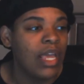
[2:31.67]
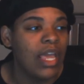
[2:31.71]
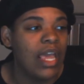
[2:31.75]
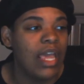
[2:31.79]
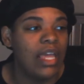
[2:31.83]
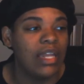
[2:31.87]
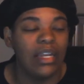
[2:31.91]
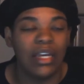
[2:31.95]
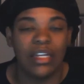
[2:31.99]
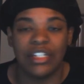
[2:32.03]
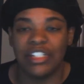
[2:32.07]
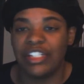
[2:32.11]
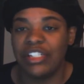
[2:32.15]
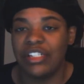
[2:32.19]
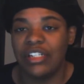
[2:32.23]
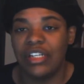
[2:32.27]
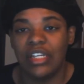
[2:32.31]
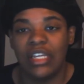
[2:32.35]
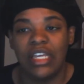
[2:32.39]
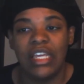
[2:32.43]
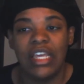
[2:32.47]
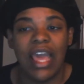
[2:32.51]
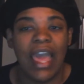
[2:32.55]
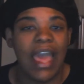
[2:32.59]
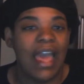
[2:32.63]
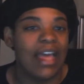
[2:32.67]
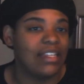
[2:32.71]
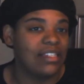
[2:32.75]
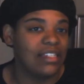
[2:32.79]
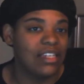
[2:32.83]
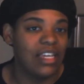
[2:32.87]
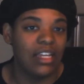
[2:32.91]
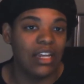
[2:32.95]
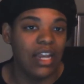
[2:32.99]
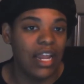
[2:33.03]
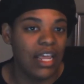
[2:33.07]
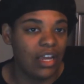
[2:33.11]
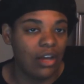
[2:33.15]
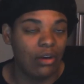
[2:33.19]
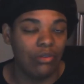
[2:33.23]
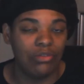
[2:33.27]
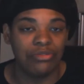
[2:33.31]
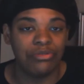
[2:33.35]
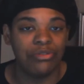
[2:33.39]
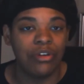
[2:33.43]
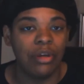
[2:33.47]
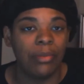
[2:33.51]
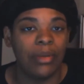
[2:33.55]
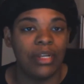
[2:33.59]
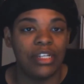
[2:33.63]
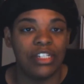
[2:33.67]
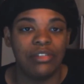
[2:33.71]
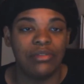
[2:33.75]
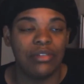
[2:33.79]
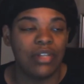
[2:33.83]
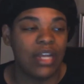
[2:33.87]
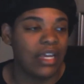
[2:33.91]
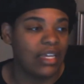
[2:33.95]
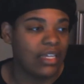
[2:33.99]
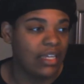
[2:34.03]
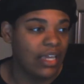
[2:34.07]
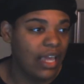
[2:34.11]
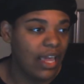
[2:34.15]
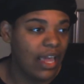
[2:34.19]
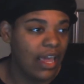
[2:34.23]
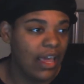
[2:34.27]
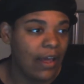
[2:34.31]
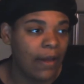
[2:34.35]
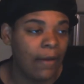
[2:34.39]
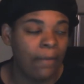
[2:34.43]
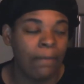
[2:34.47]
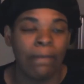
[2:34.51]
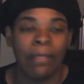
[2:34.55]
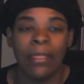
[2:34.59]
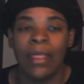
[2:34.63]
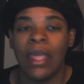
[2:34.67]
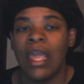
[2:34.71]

And he asked, can they go swimming? And she was like, yeah.